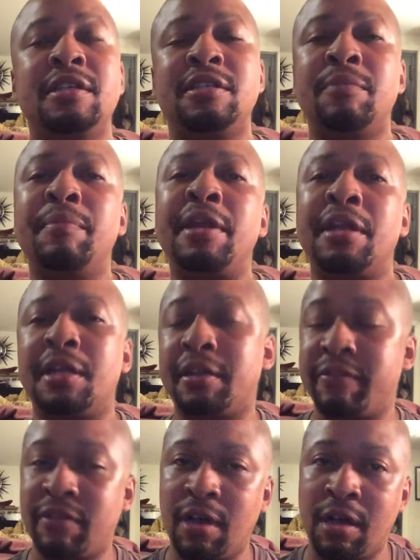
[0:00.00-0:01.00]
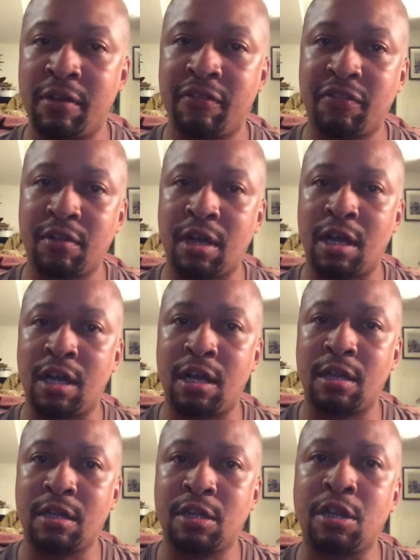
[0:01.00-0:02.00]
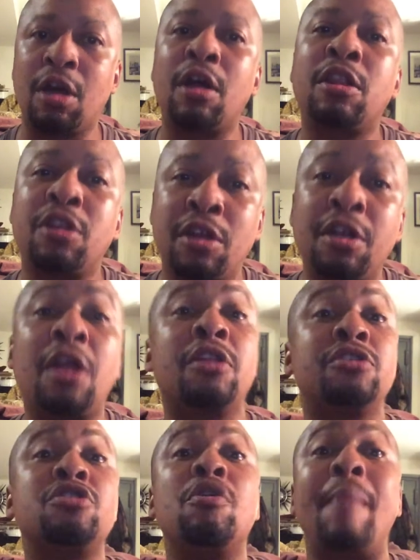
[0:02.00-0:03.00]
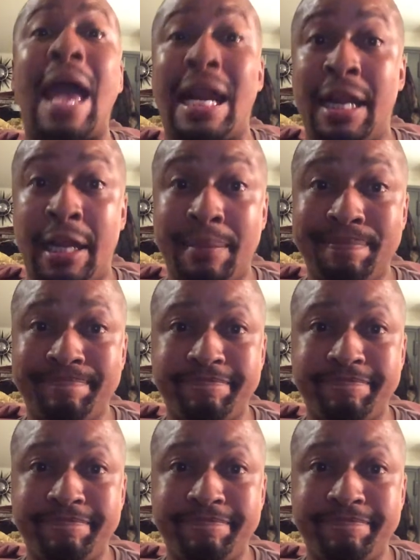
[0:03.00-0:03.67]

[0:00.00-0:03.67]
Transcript: diminutive of another's humanity.